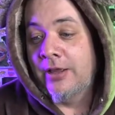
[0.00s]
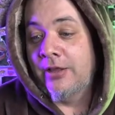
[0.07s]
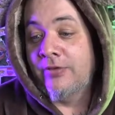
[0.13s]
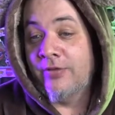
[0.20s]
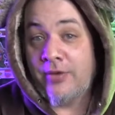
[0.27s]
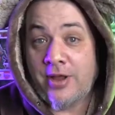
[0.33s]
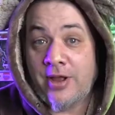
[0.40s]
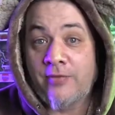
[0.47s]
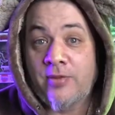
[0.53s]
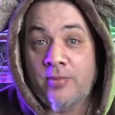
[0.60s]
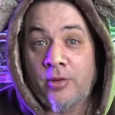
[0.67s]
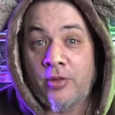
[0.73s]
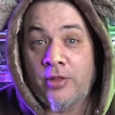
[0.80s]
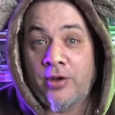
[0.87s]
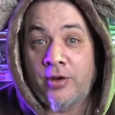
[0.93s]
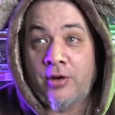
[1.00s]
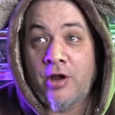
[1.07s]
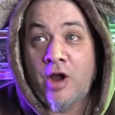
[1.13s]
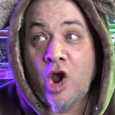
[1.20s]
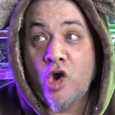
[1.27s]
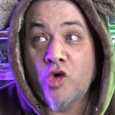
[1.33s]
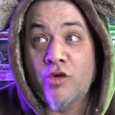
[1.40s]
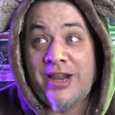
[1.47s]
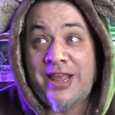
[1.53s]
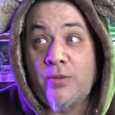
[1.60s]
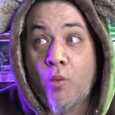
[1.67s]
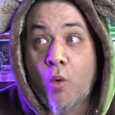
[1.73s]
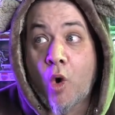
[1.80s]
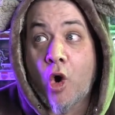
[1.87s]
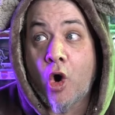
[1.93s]
It's very comfortable though. Really
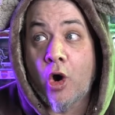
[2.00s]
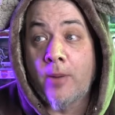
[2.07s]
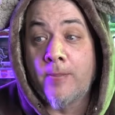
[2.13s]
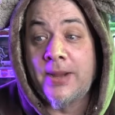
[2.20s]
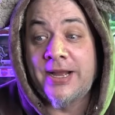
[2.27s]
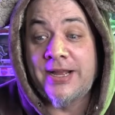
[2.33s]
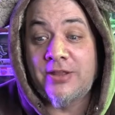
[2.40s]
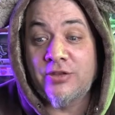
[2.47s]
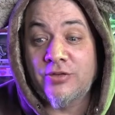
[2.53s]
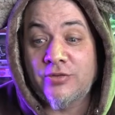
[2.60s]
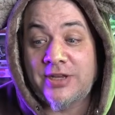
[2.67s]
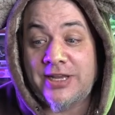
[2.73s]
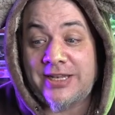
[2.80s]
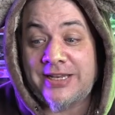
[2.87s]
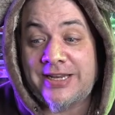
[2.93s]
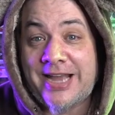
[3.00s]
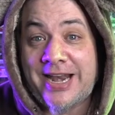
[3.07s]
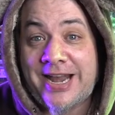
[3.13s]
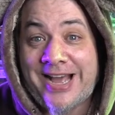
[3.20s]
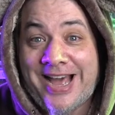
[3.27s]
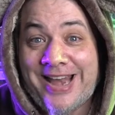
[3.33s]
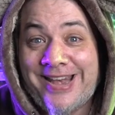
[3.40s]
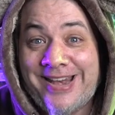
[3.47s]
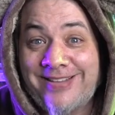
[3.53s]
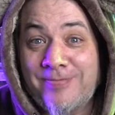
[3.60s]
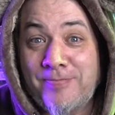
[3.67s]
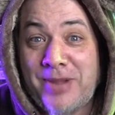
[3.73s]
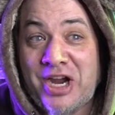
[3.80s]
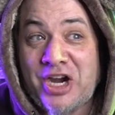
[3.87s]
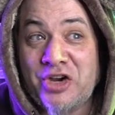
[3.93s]
warm. It's getting kind of hot in this
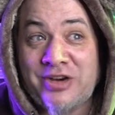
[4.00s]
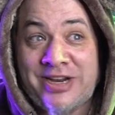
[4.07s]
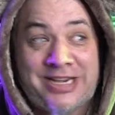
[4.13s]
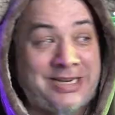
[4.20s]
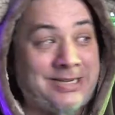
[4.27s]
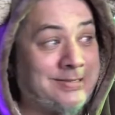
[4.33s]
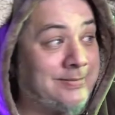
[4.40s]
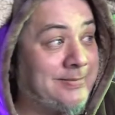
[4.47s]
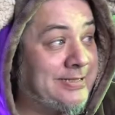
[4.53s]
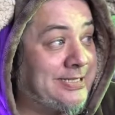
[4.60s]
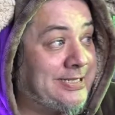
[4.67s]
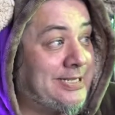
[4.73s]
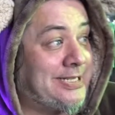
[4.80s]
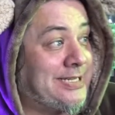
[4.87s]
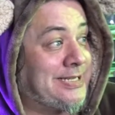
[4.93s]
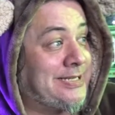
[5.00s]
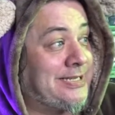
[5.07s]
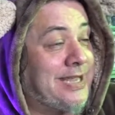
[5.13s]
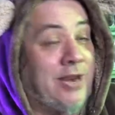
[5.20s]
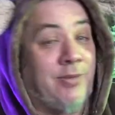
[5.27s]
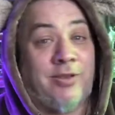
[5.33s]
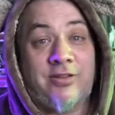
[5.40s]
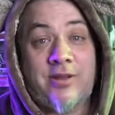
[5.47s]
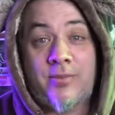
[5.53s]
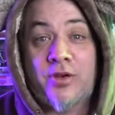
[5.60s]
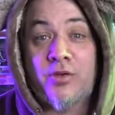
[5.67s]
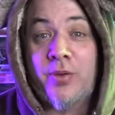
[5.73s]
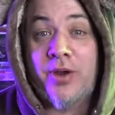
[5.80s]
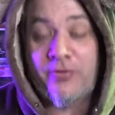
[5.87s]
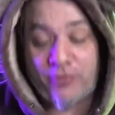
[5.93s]
bear right now. Let me tell you that. Anyways, number
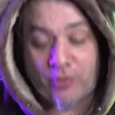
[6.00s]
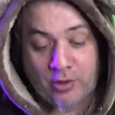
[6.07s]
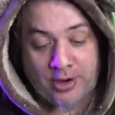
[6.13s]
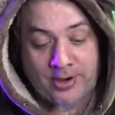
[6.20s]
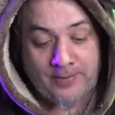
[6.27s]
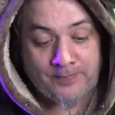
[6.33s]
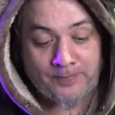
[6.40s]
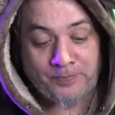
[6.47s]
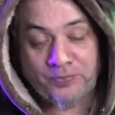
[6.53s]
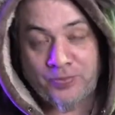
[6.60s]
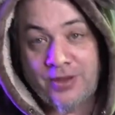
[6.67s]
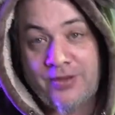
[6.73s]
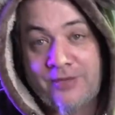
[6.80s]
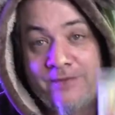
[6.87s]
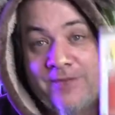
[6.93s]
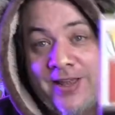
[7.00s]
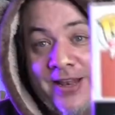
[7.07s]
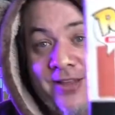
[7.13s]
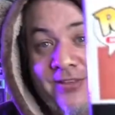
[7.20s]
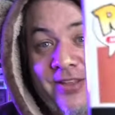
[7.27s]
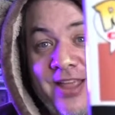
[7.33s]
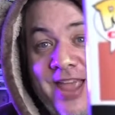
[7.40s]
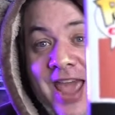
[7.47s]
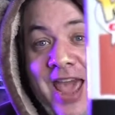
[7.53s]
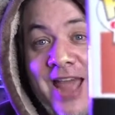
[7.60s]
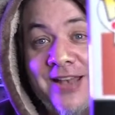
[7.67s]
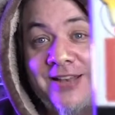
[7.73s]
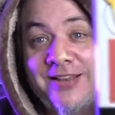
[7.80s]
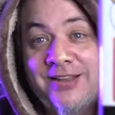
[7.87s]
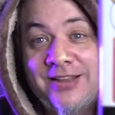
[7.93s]
24. Felix the
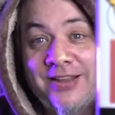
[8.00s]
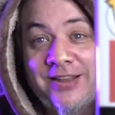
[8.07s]
Cat.